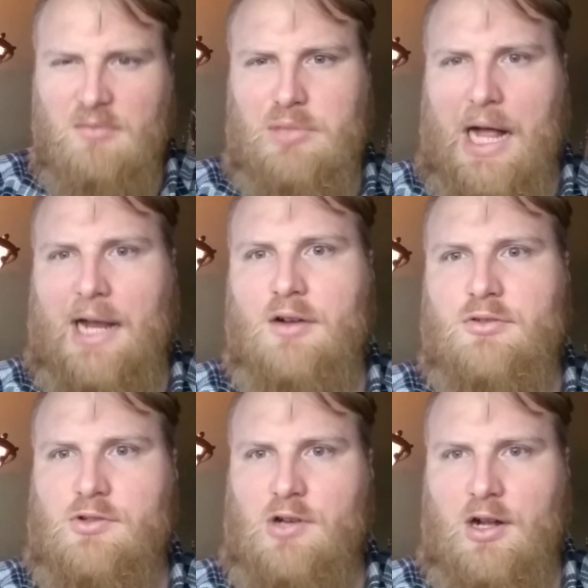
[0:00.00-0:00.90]

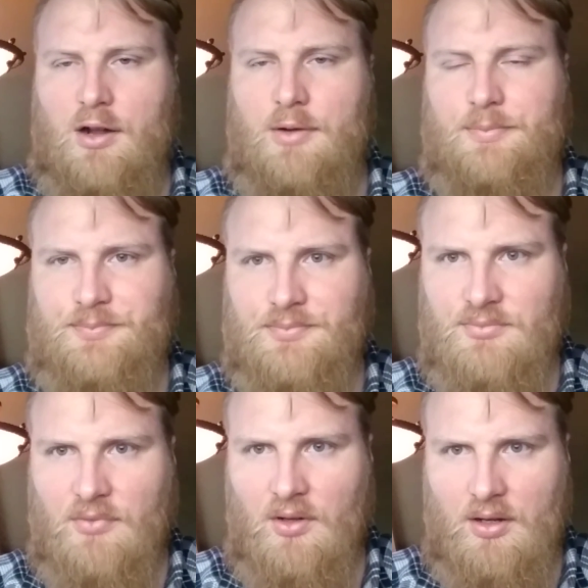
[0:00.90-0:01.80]
blackout drunk.
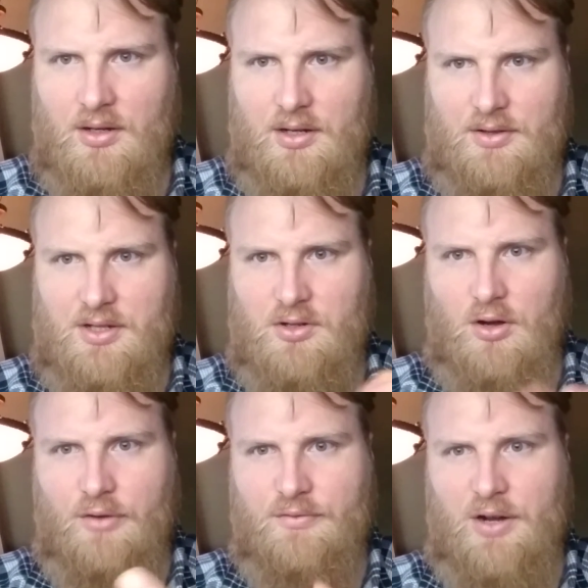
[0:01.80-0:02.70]
These are
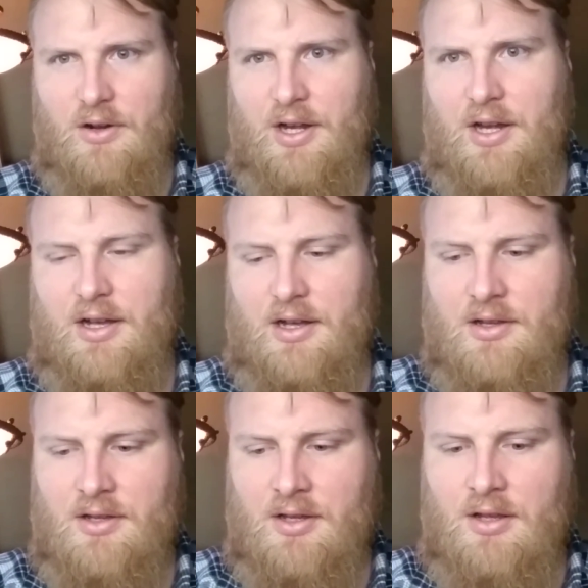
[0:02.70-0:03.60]
all very
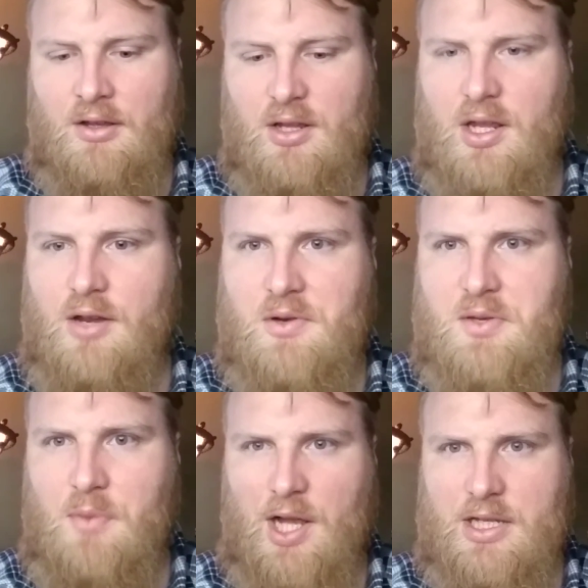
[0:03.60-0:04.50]

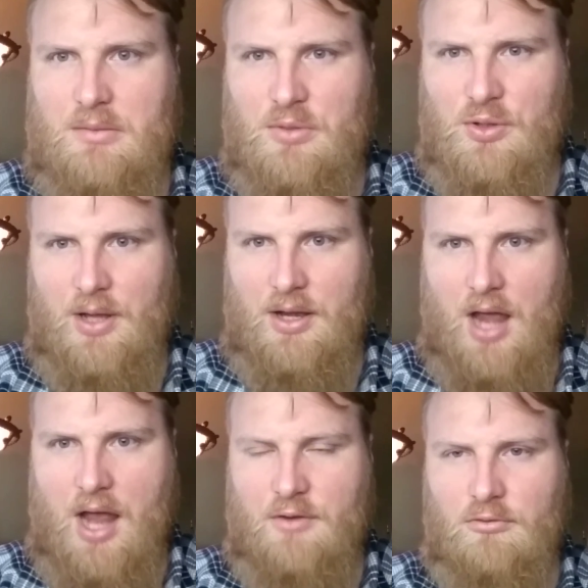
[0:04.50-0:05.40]
irresponsible
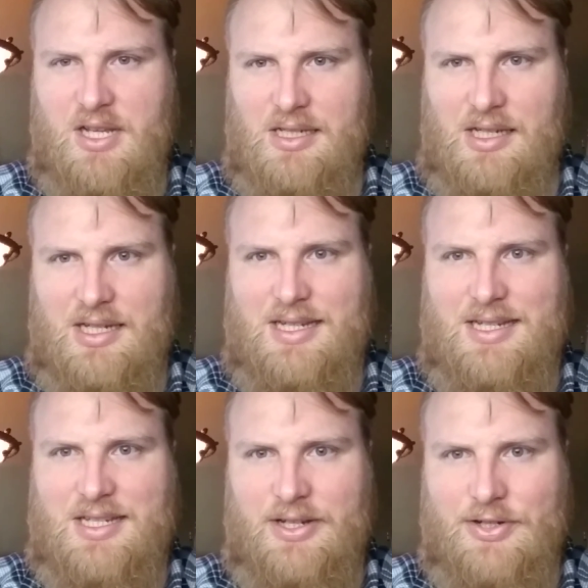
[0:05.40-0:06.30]
and risky
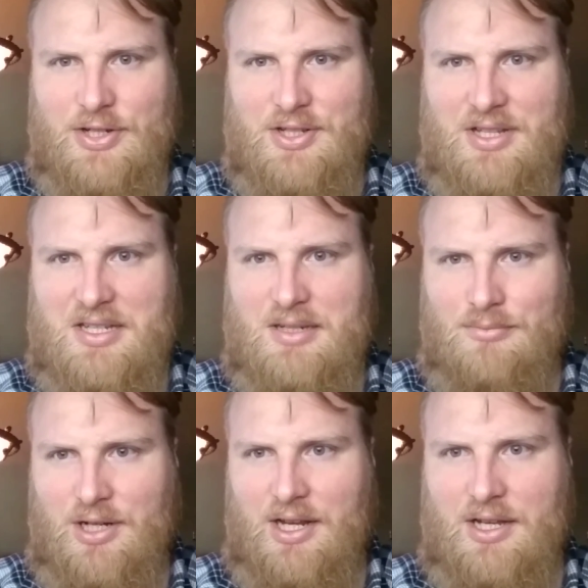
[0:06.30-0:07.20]
decisions that
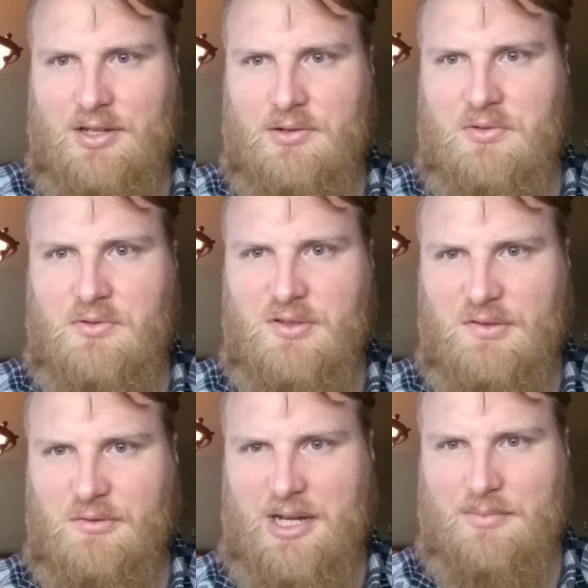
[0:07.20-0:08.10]
somebody can use
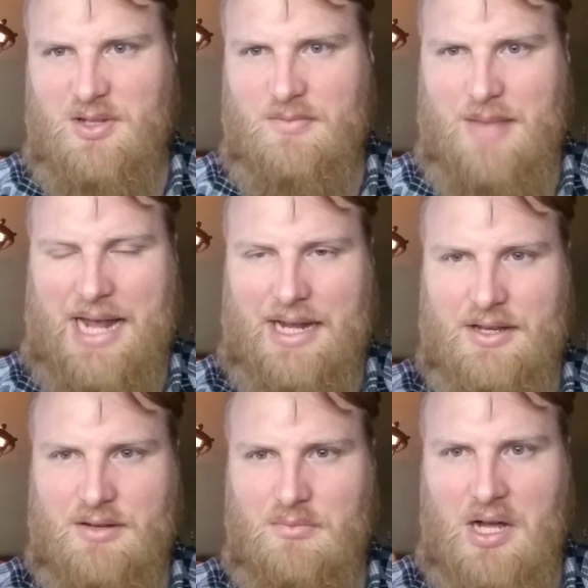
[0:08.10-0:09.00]
freedom to make,
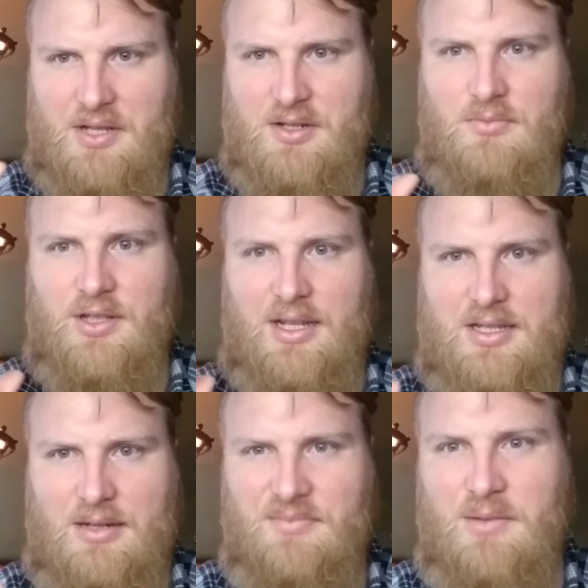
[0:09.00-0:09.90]
and demonstrably that
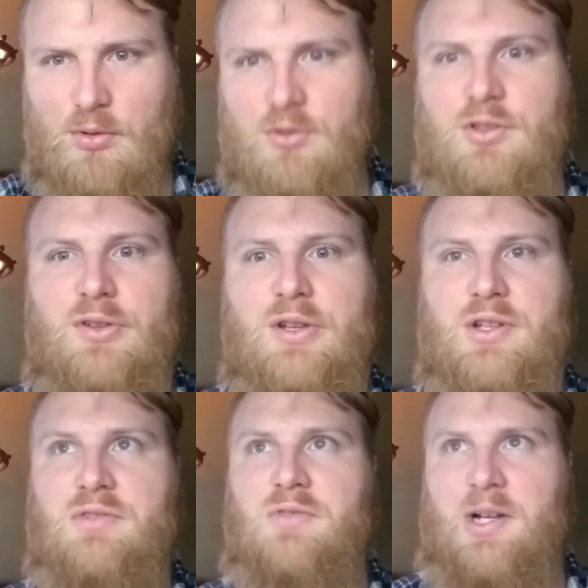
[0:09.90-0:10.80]
some people do
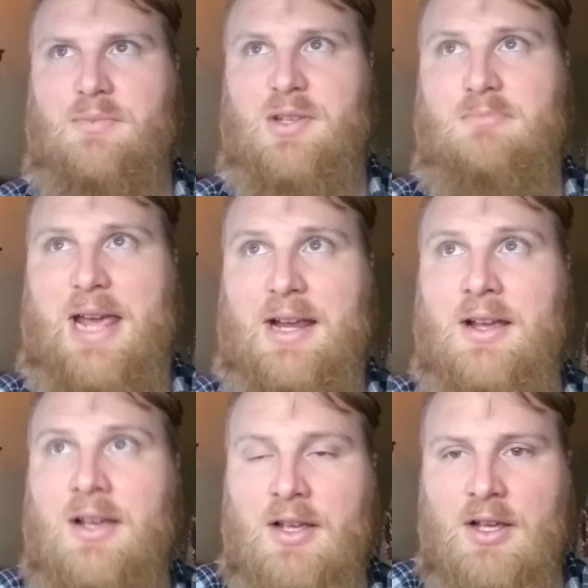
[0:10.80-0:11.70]
use freedom to make.
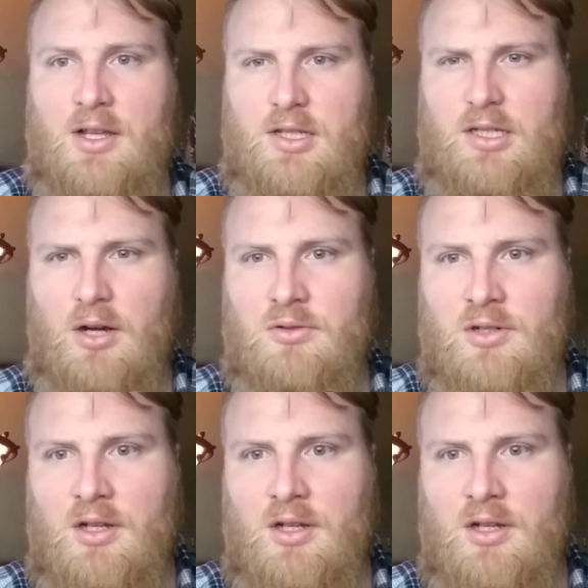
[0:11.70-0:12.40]
So